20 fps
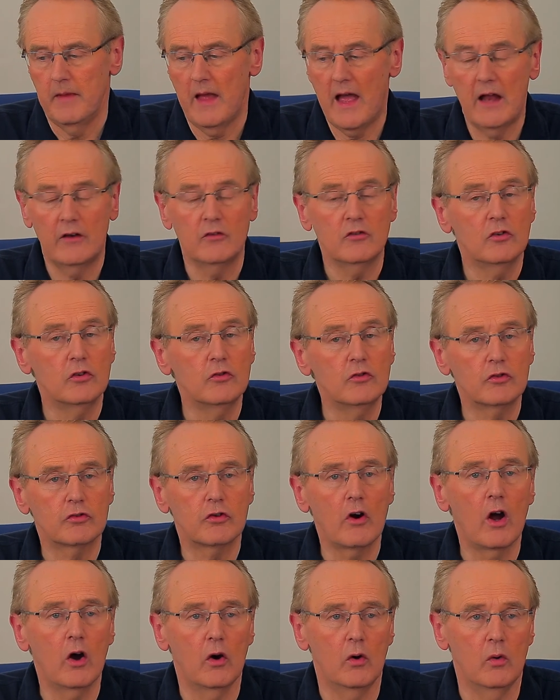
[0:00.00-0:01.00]
And
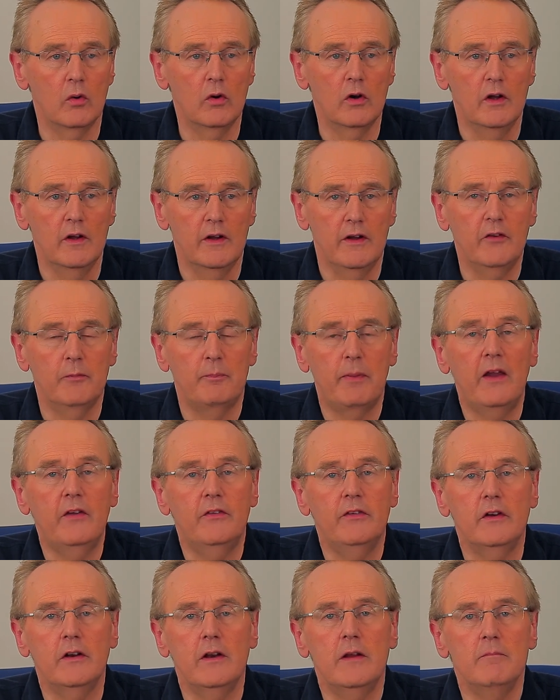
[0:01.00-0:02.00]
control is
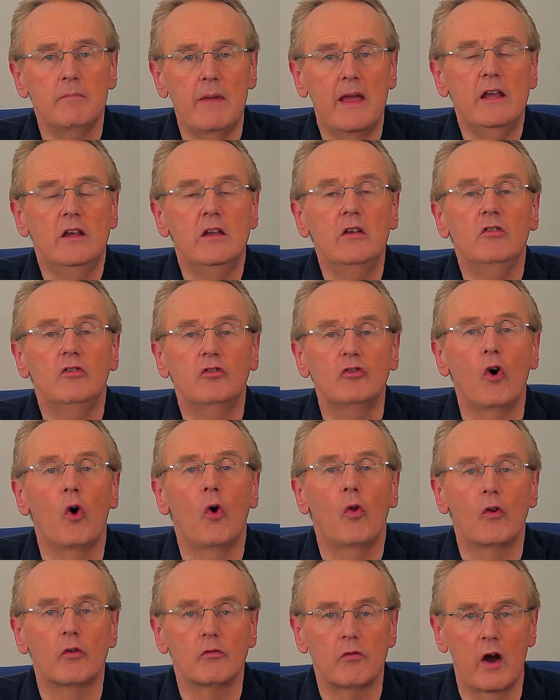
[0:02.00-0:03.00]
basically making
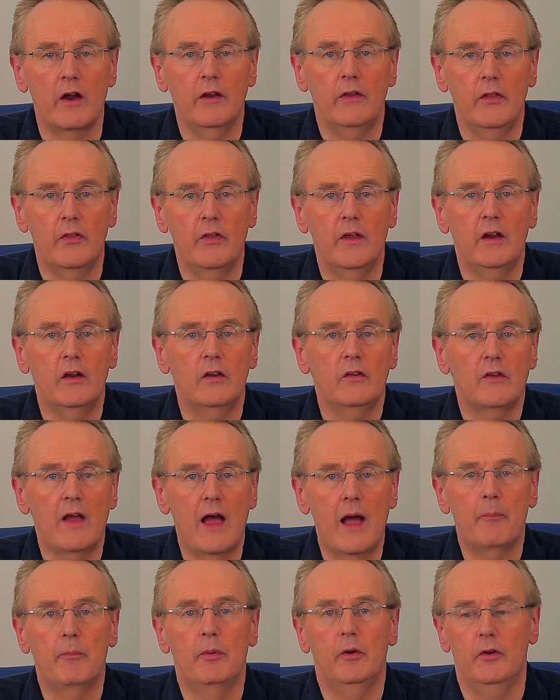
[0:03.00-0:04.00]
sure the right things
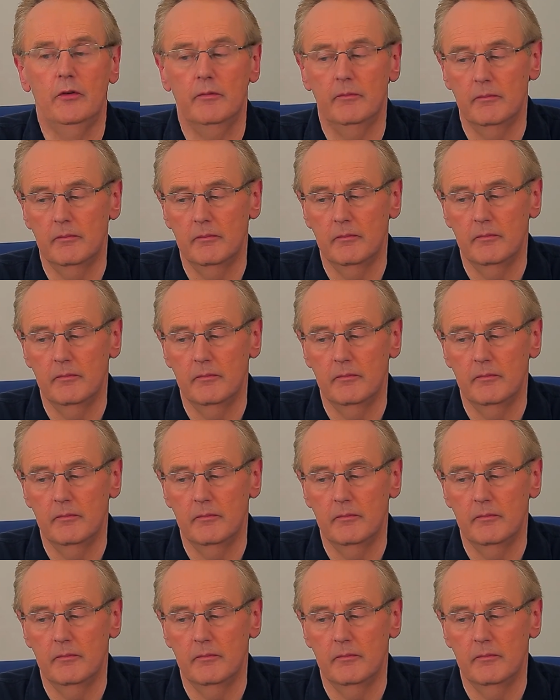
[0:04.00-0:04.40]
happen.